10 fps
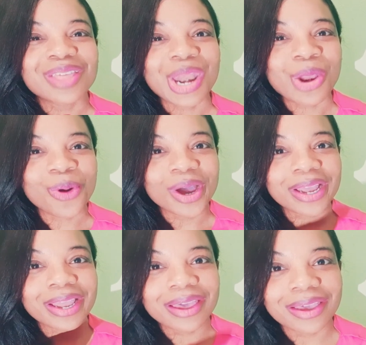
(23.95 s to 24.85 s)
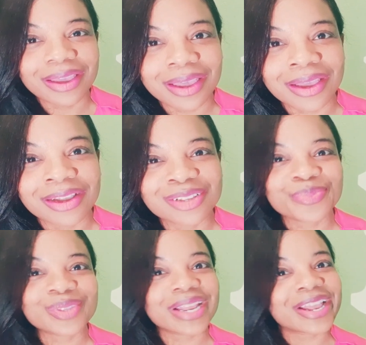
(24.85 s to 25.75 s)
the Lois A
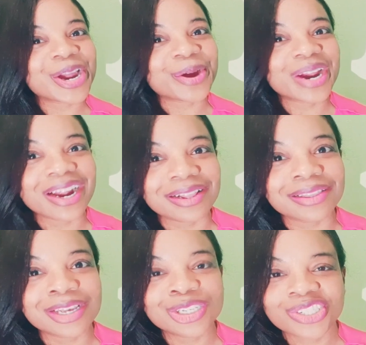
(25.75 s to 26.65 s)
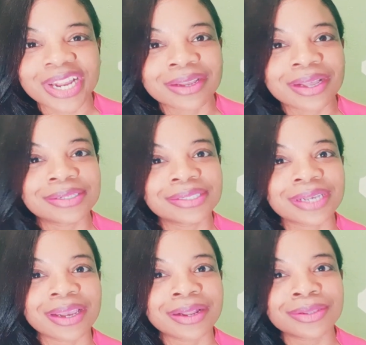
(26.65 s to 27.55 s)
hair health check
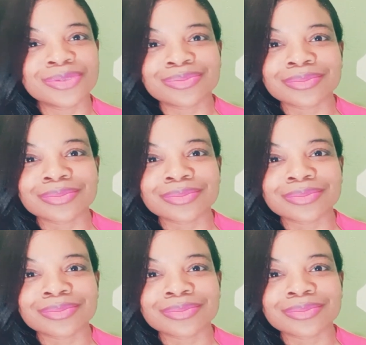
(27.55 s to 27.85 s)
scale.